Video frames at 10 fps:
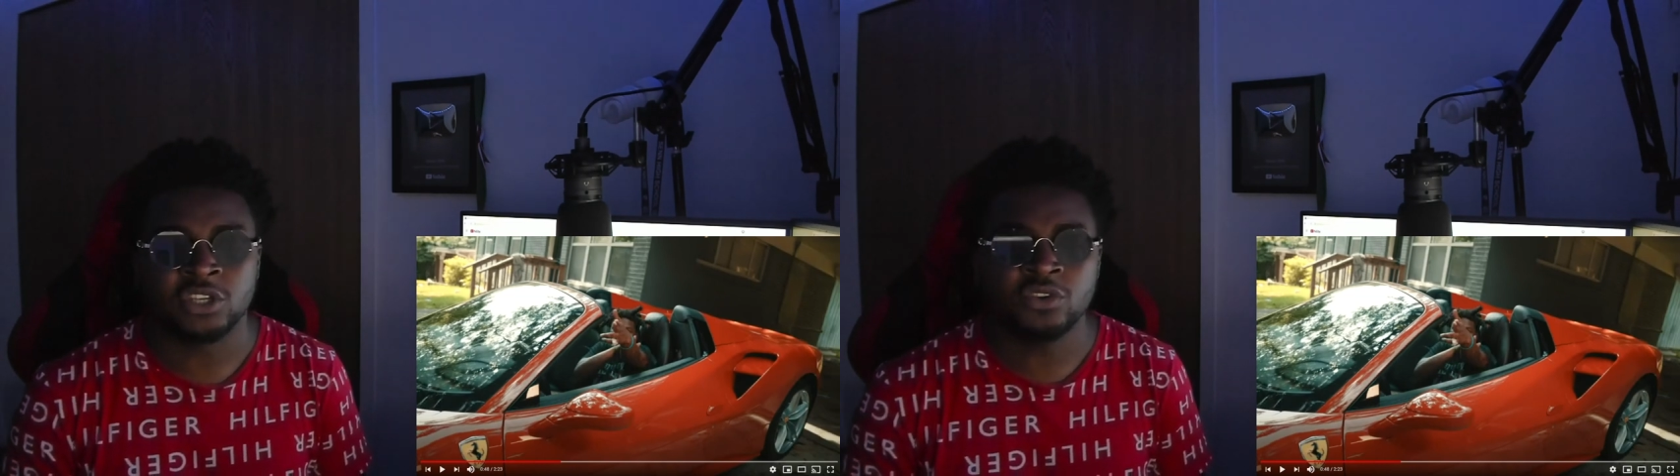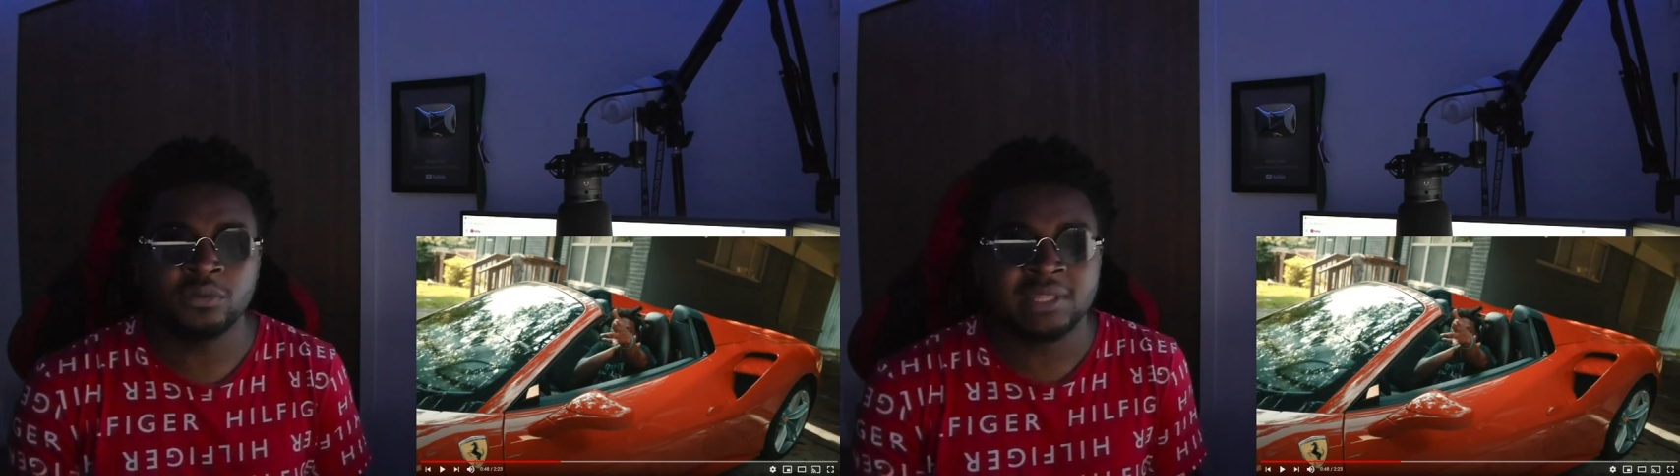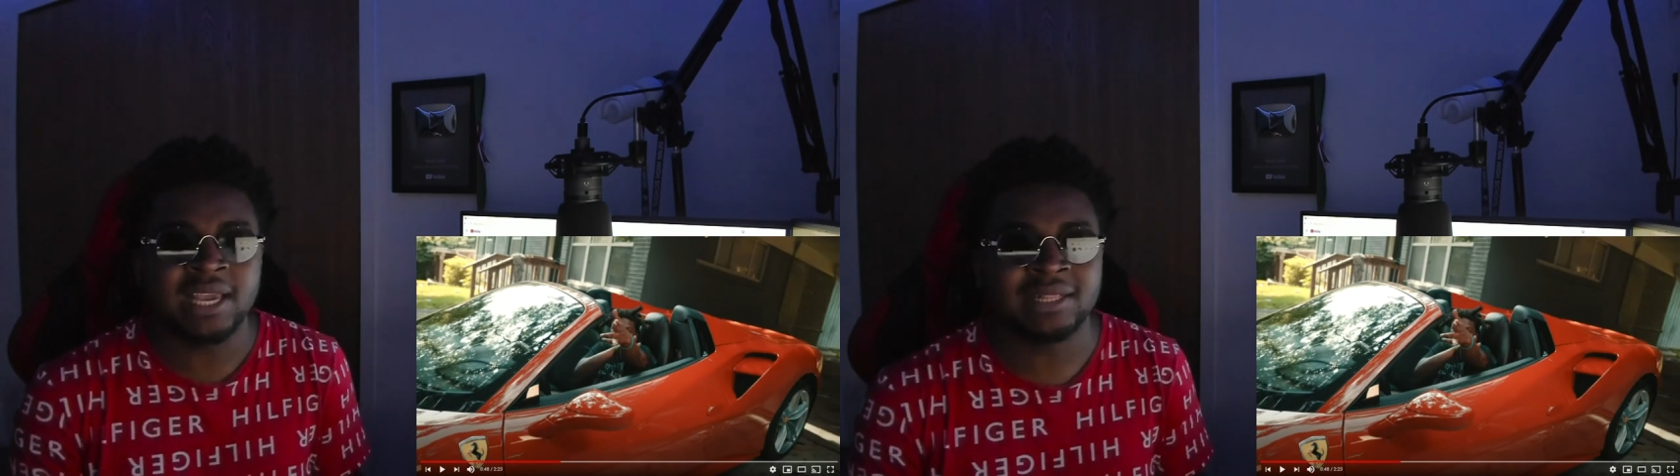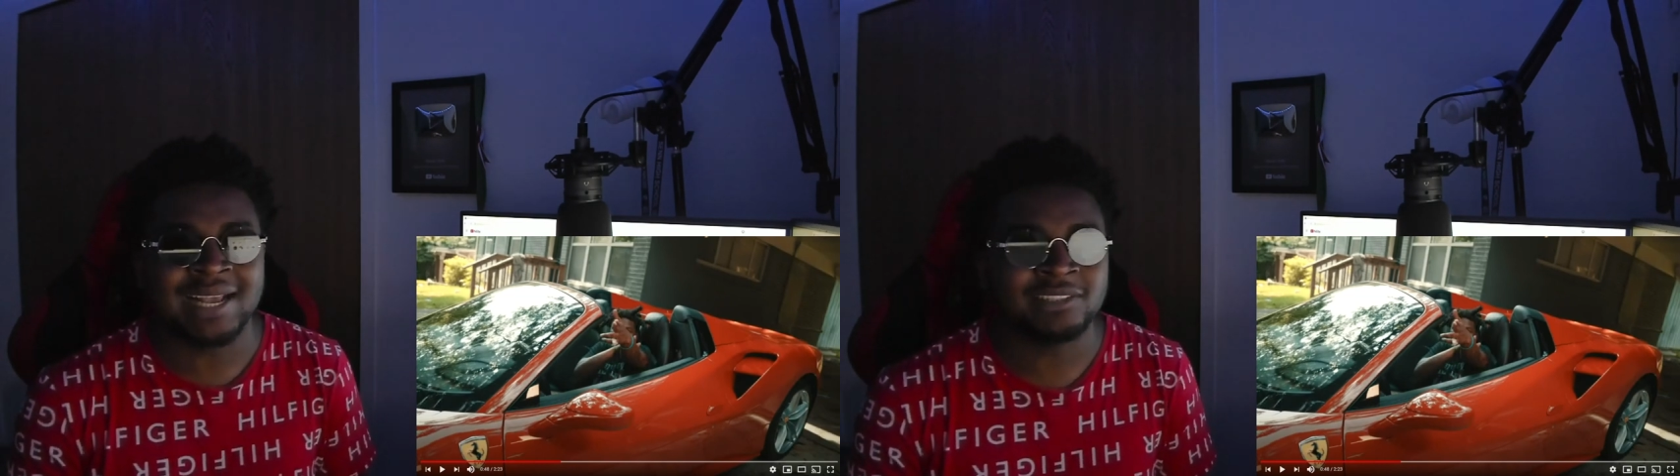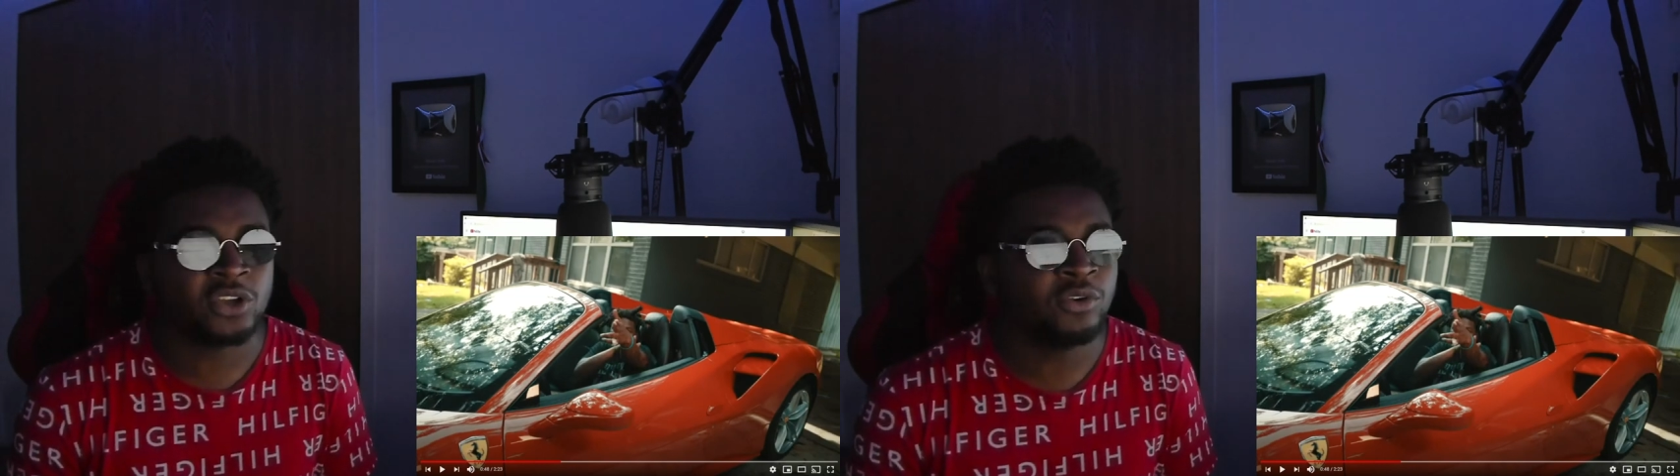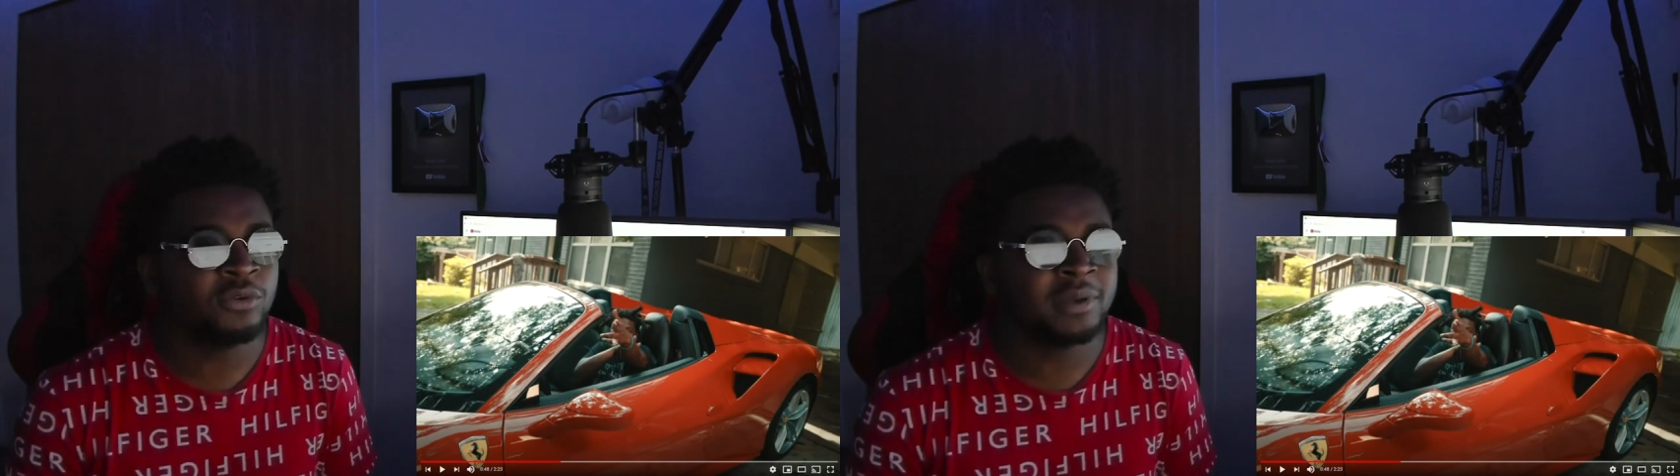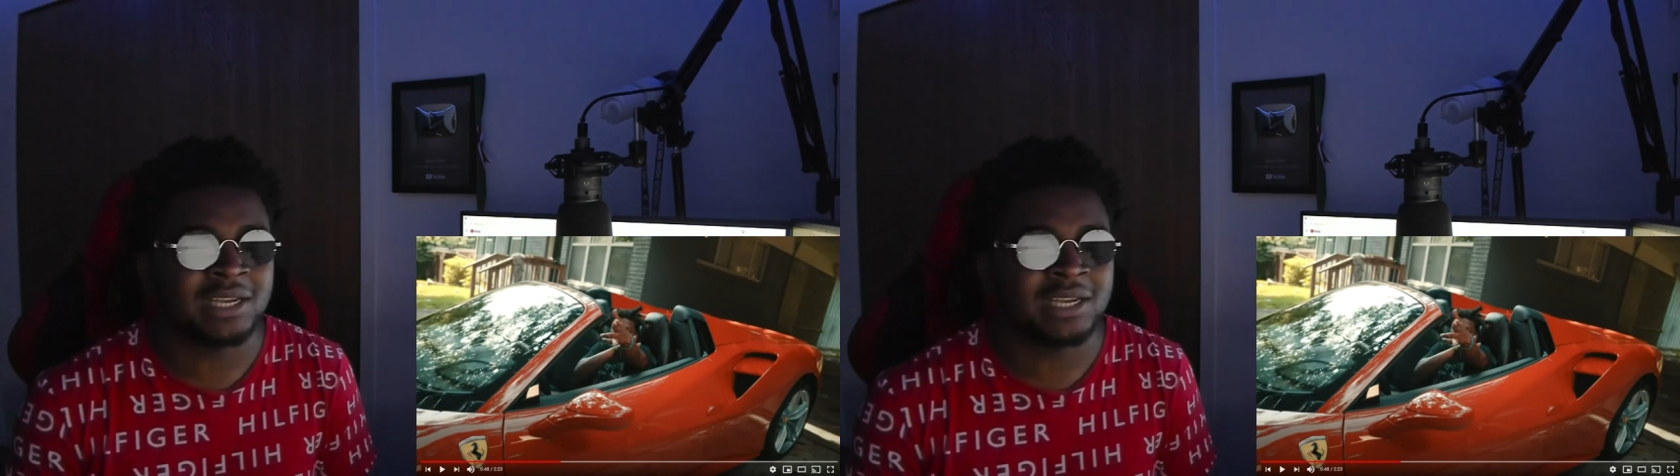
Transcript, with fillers: Do you think that's cool?